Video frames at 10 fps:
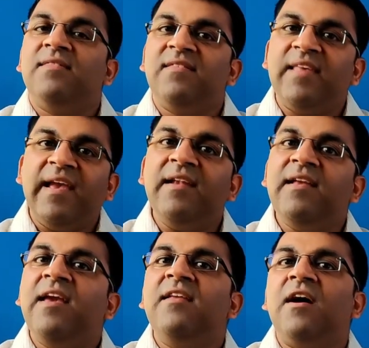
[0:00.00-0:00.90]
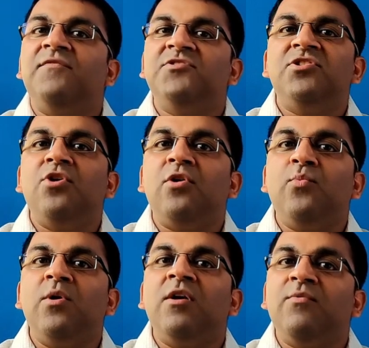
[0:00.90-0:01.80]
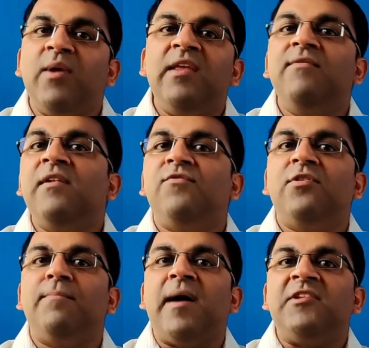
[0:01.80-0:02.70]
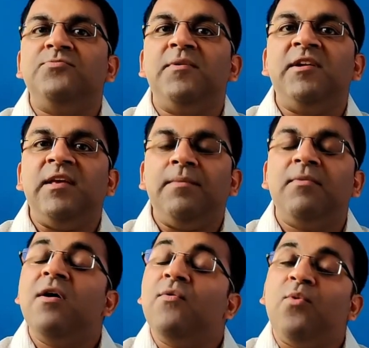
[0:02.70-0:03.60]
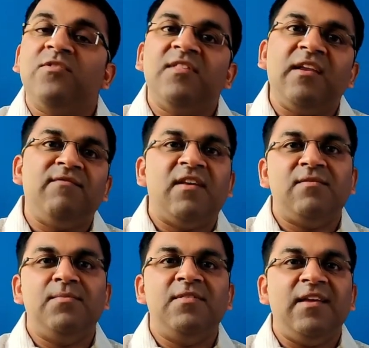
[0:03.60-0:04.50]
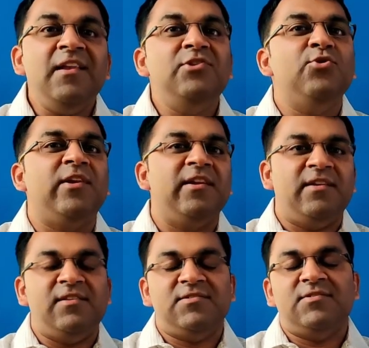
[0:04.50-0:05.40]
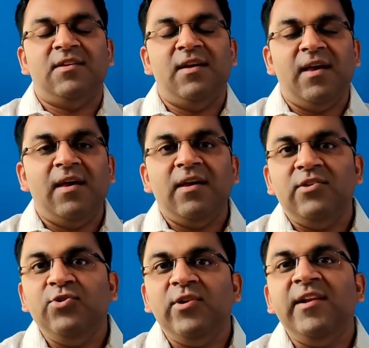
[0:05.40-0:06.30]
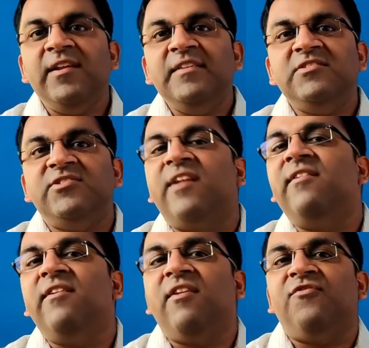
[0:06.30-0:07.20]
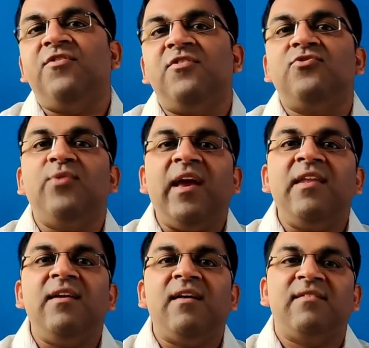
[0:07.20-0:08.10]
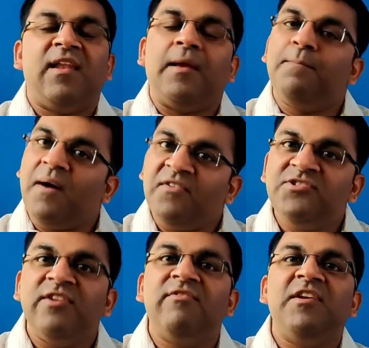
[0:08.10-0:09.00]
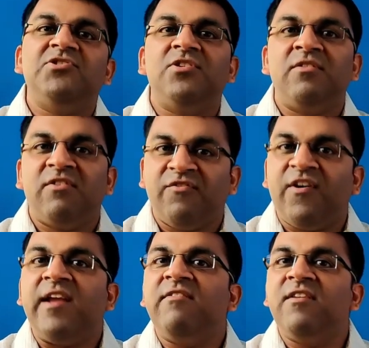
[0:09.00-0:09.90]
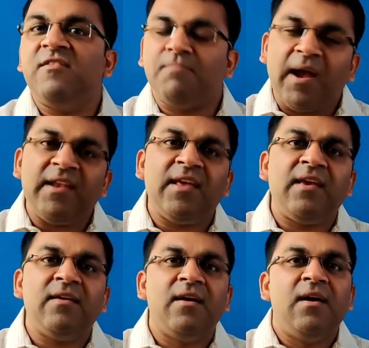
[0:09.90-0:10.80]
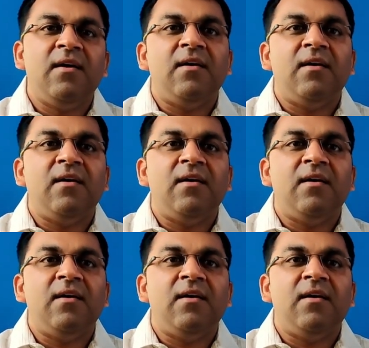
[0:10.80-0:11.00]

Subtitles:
The second area which did not work very well for the management team was the investments in utilities. Utilities generally refers to areas like power generation, refineries, mining,